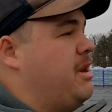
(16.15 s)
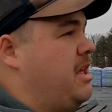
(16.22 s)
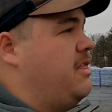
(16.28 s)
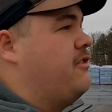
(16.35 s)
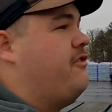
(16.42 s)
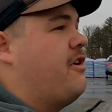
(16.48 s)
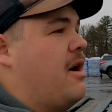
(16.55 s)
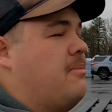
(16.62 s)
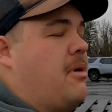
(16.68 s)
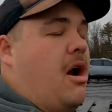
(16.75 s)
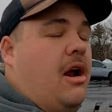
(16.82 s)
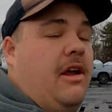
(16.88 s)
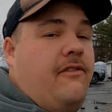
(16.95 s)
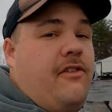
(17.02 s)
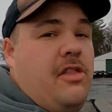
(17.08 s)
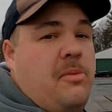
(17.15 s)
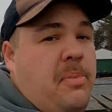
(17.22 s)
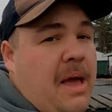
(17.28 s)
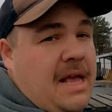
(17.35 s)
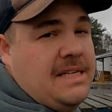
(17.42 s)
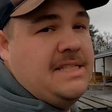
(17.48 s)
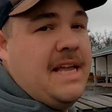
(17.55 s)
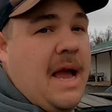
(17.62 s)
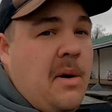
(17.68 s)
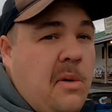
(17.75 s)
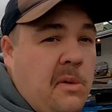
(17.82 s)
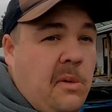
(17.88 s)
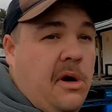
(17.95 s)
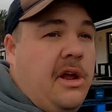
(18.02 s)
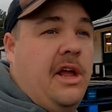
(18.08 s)
been in the farm market for the past
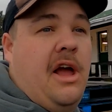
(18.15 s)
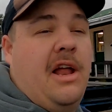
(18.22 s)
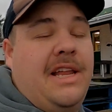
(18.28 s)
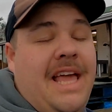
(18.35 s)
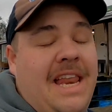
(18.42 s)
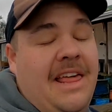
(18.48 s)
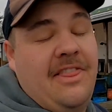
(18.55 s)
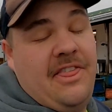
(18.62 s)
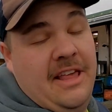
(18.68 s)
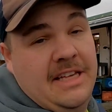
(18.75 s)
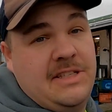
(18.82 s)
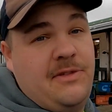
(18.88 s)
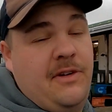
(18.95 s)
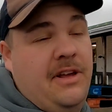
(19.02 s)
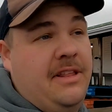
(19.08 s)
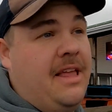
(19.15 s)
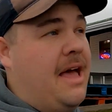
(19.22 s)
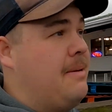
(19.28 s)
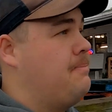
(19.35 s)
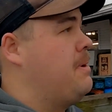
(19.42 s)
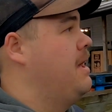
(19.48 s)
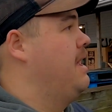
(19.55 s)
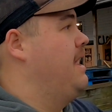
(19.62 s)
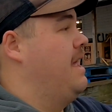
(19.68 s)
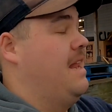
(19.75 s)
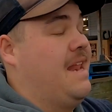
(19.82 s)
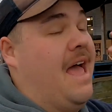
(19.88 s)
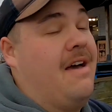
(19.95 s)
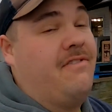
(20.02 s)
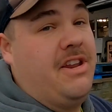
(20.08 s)
hour working on getting things filled up
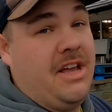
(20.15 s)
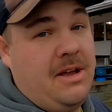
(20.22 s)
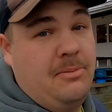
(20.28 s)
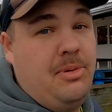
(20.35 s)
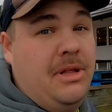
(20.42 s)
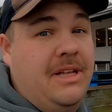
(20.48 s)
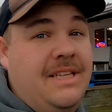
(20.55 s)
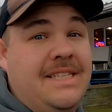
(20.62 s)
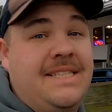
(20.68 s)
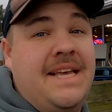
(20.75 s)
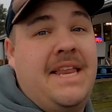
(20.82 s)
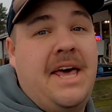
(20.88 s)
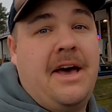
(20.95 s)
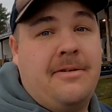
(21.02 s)
and having it completely set